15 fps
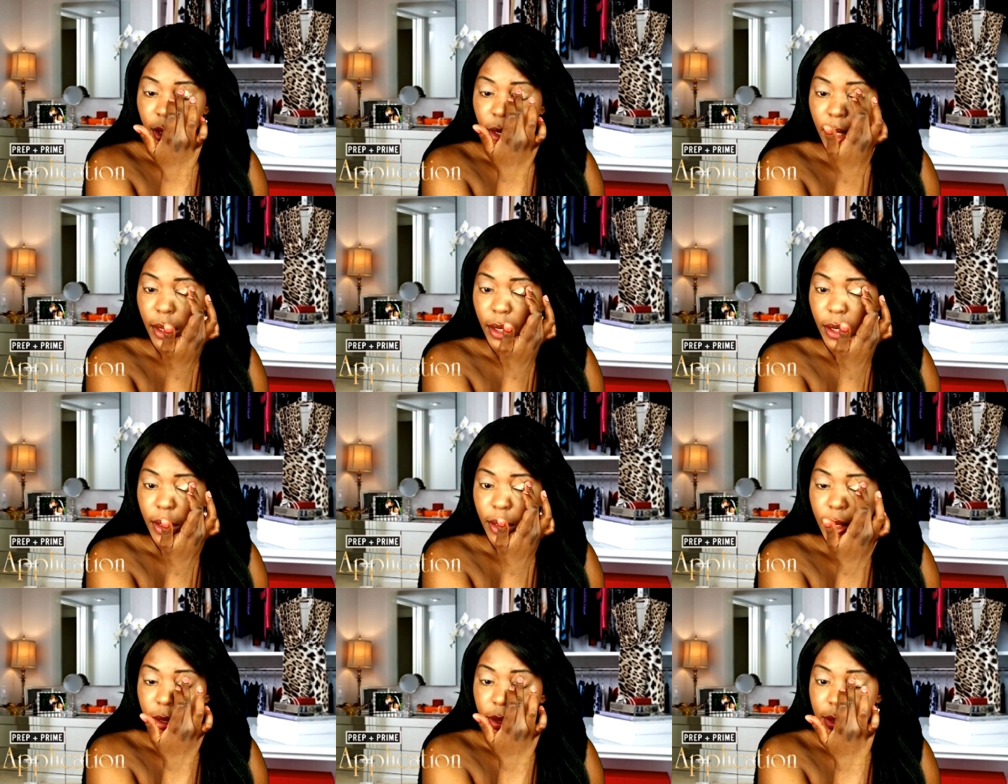
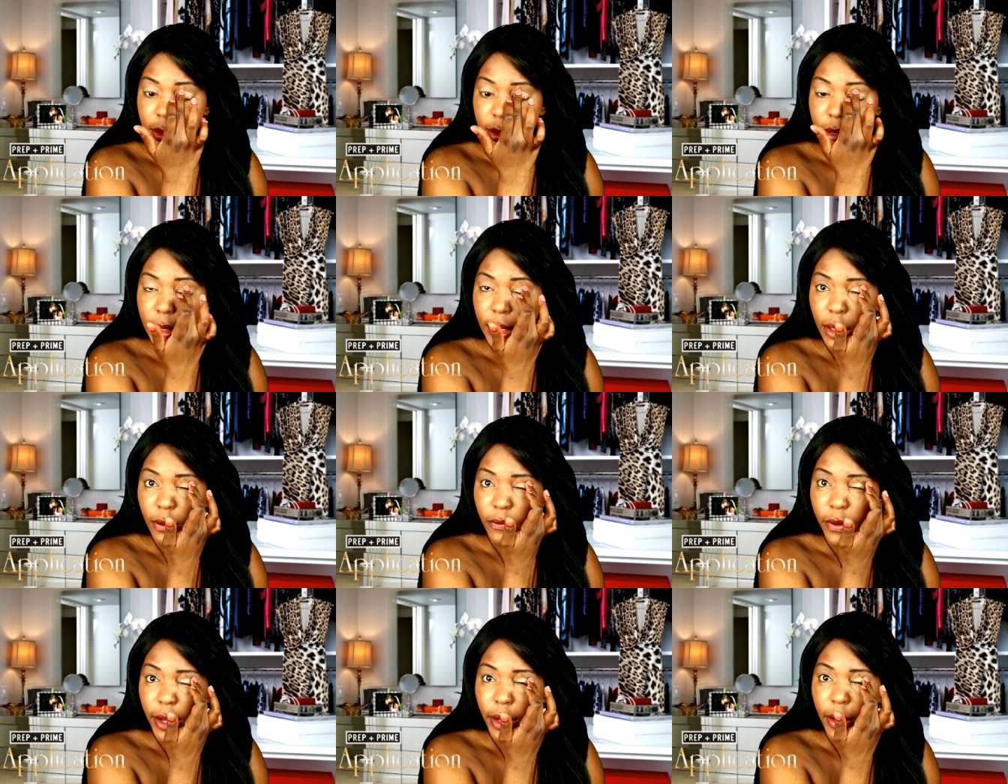and it's kind
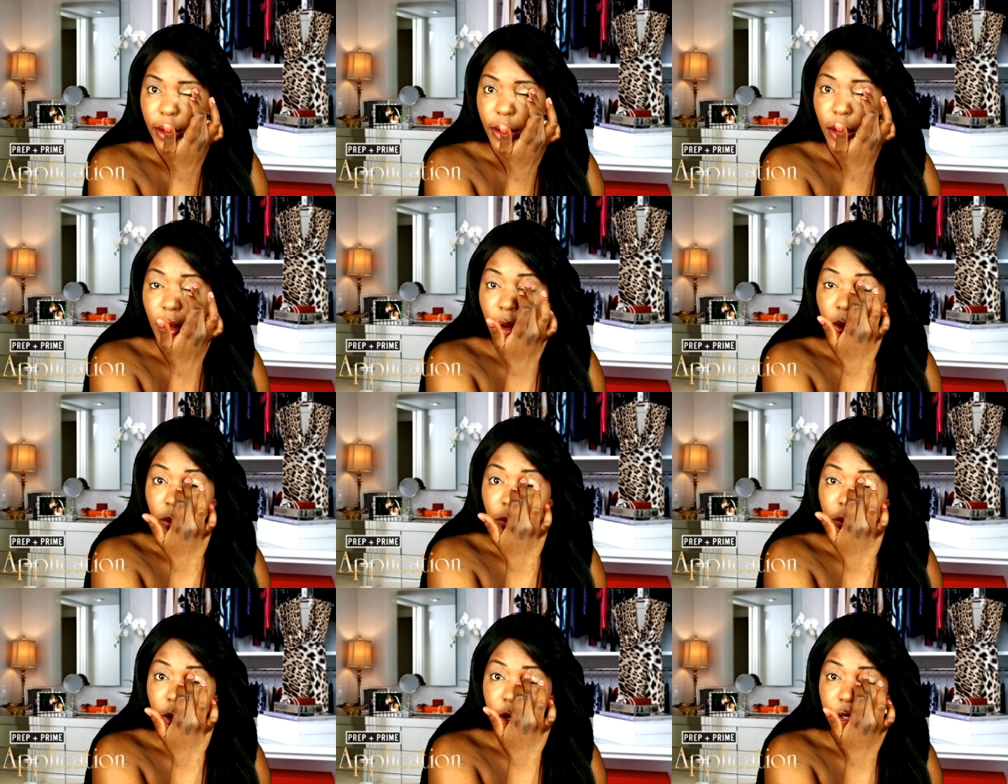of like of
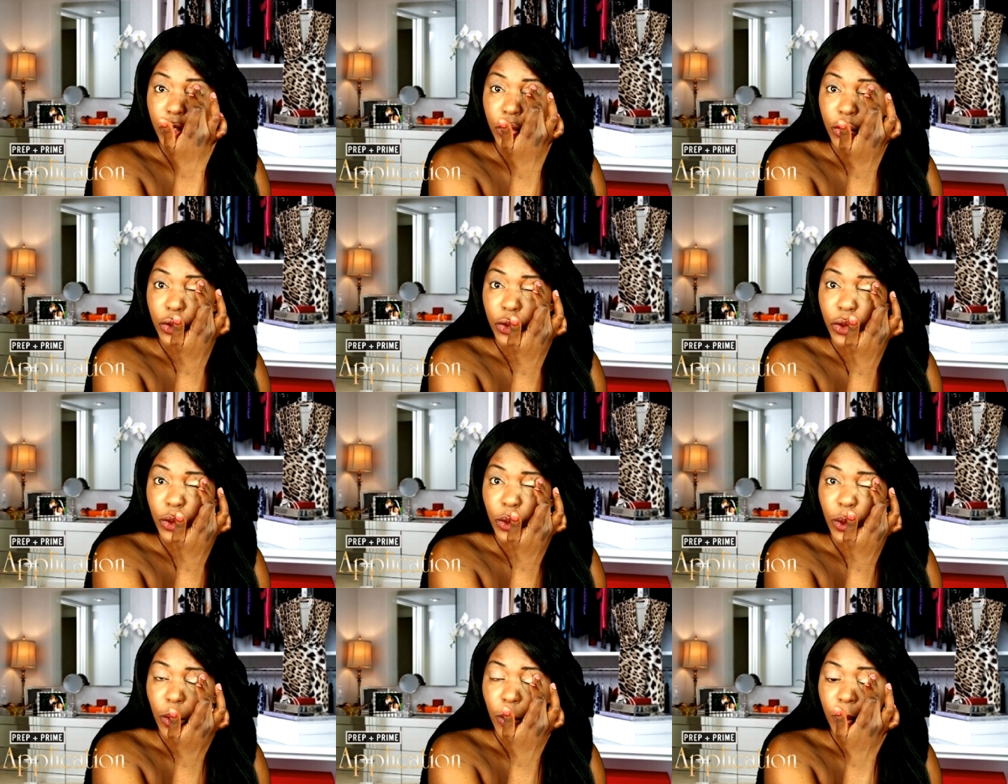a
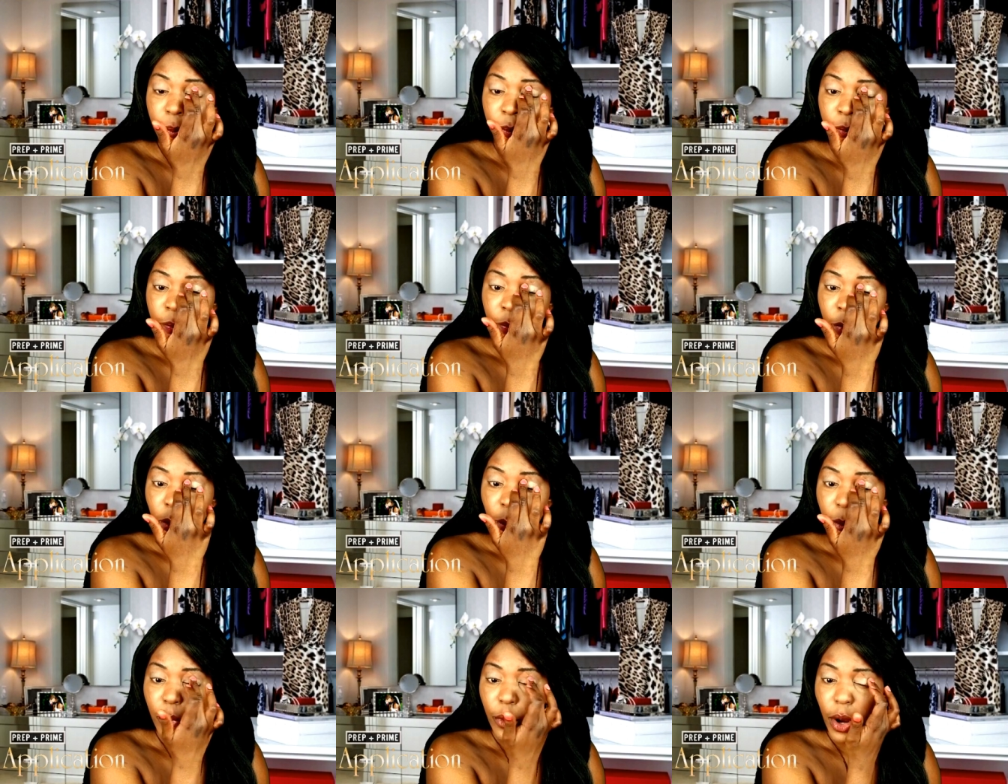neutral
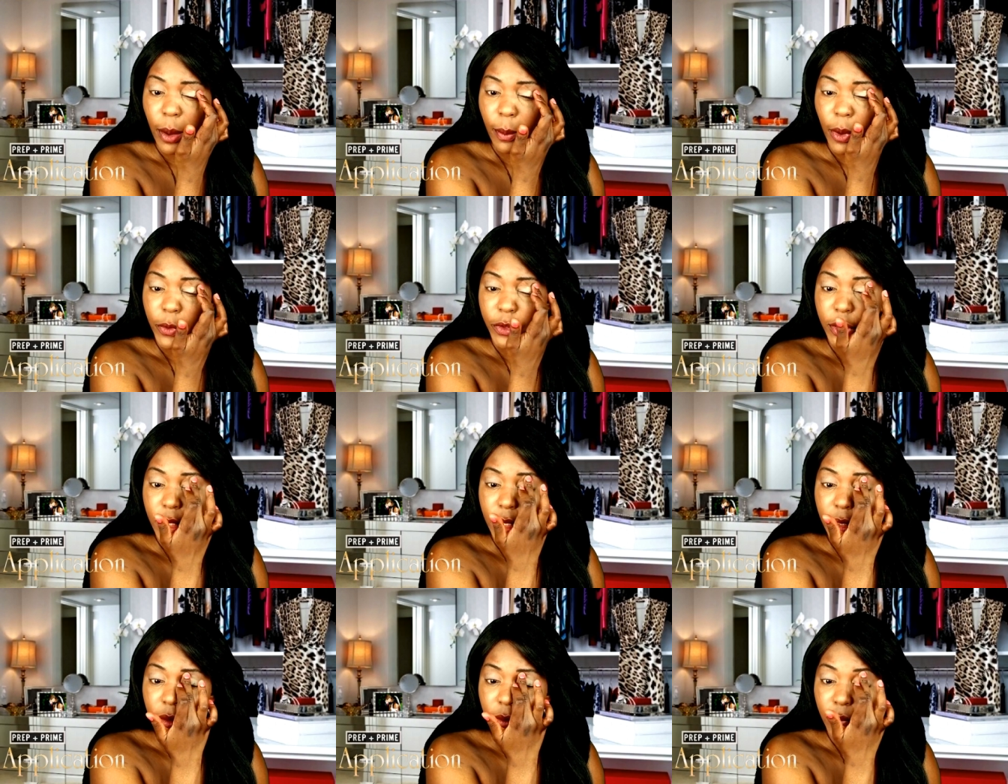primer which
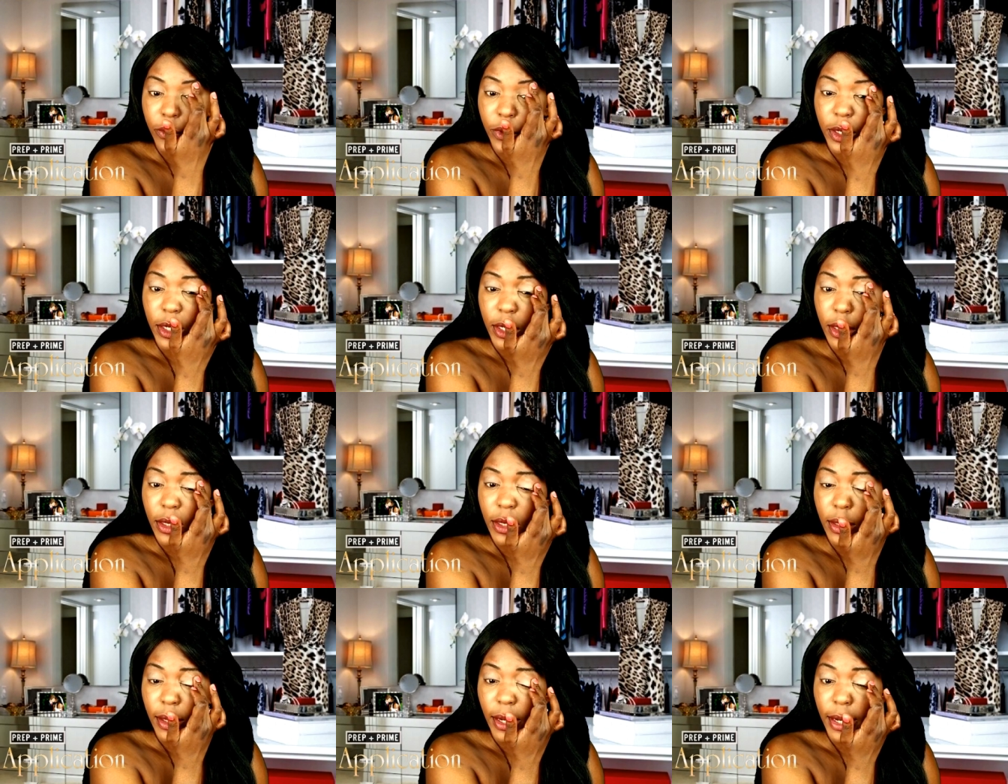is really
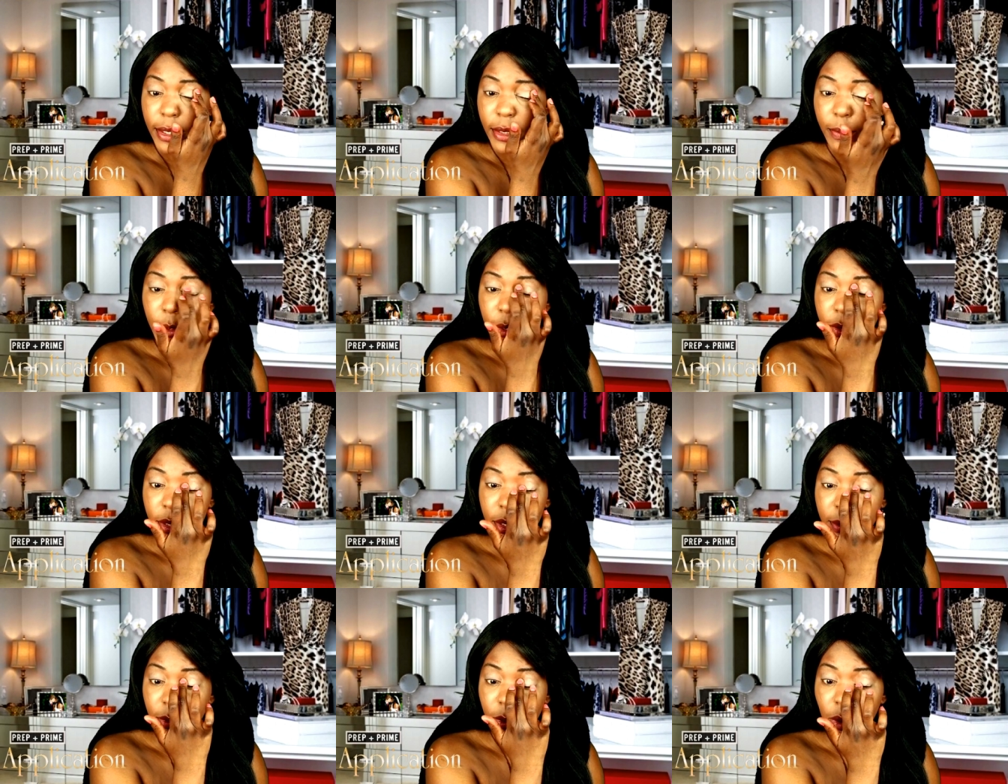nice because
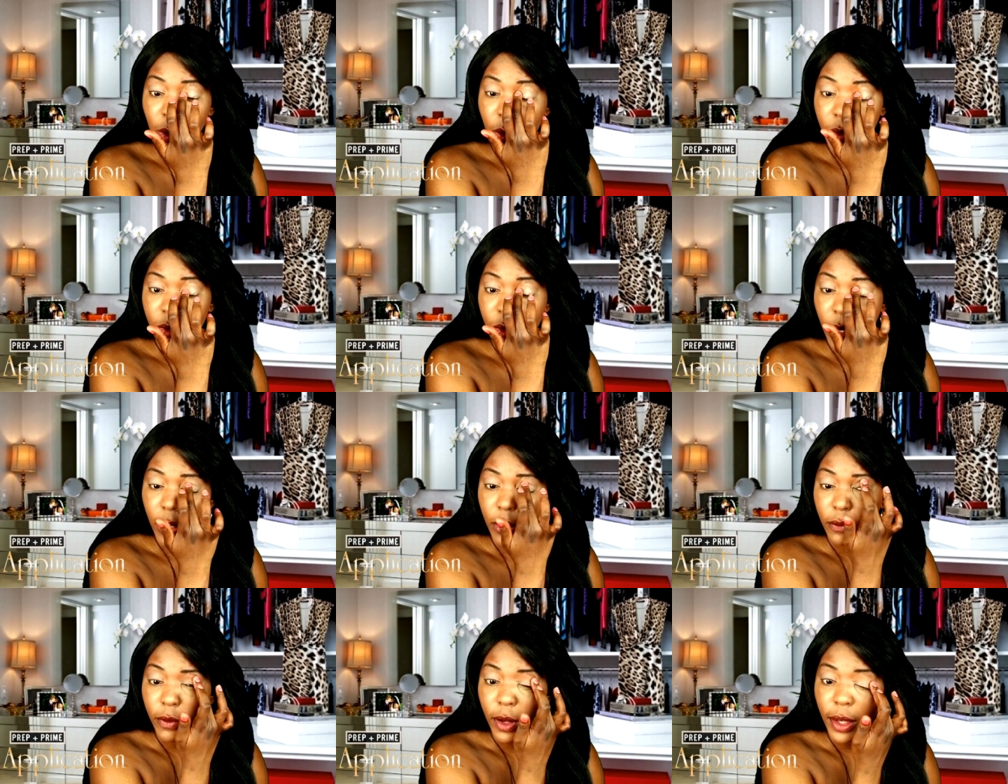it also kind
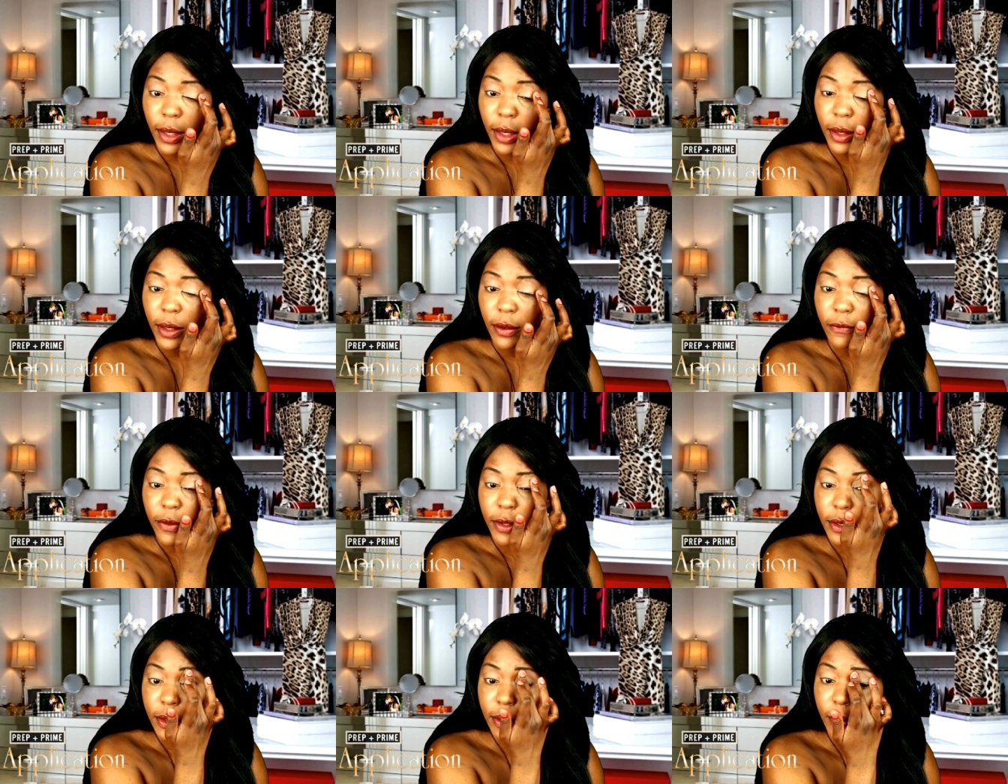of like
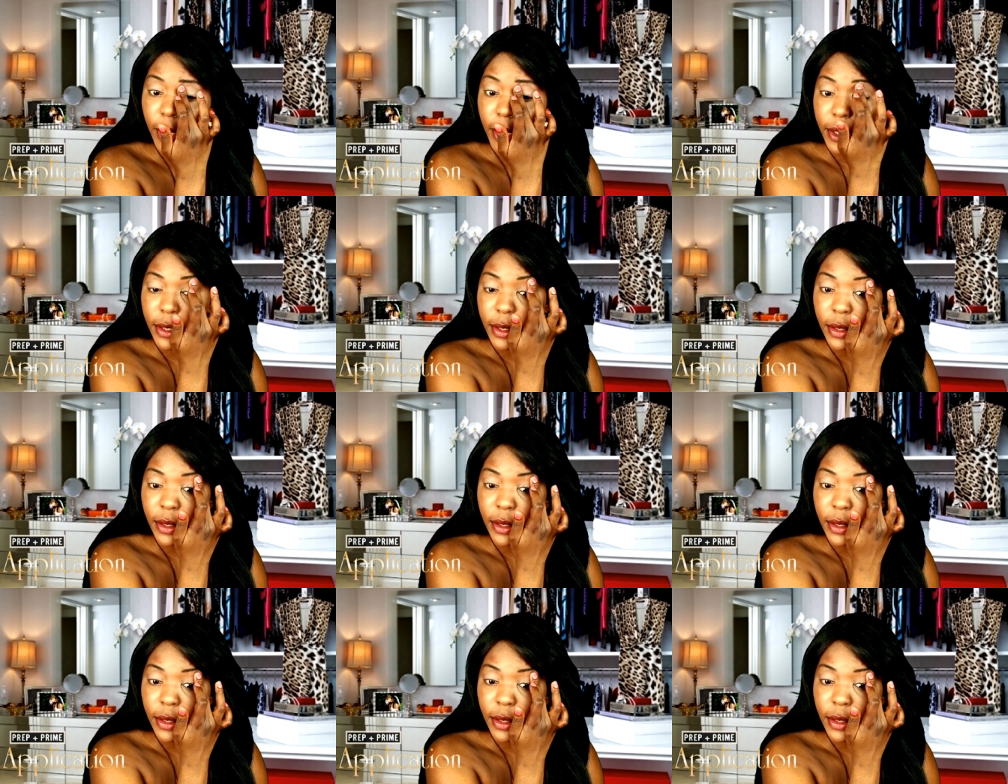evens my